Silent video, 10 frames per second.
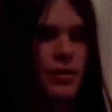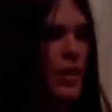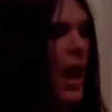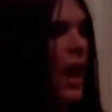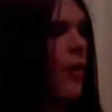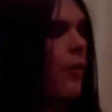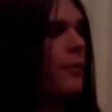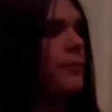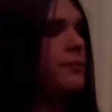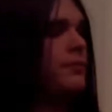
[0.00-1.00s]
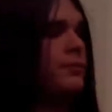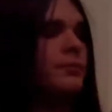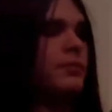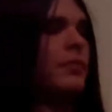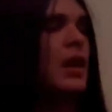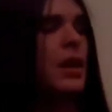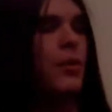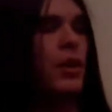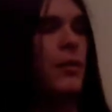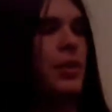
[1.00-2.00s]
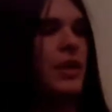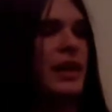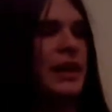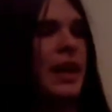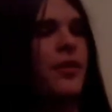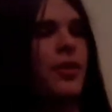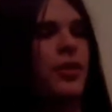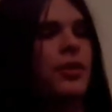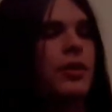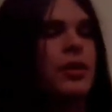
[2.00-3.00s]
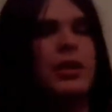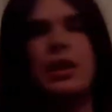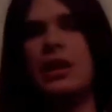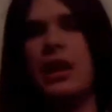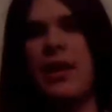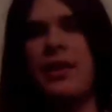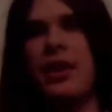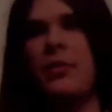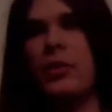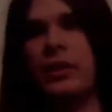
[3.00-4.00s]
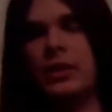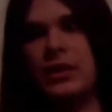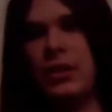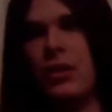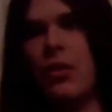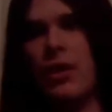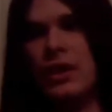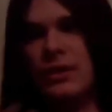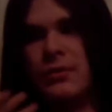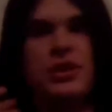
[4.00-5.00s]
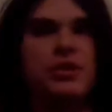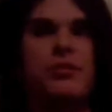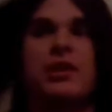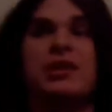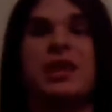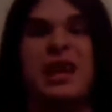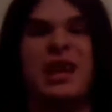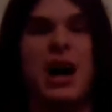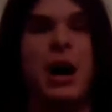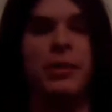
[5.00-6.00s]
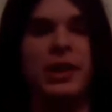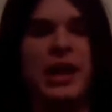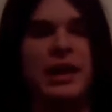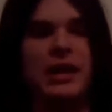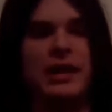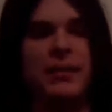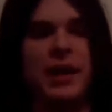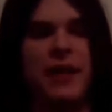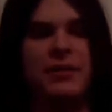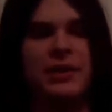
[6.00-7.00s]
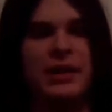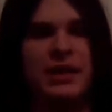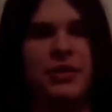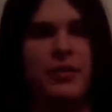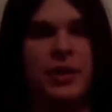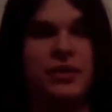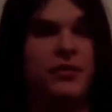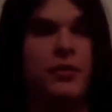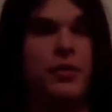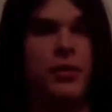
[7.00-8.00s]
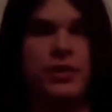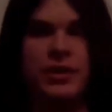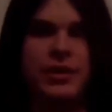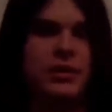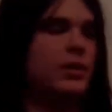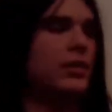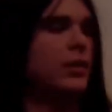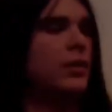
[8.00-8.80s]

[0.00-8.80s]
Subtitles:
So now, we're going to put that together, and then I'll move on to the chorus, which is where it's going to get complicated, and I'm going to have to teach you a bunch of new chords.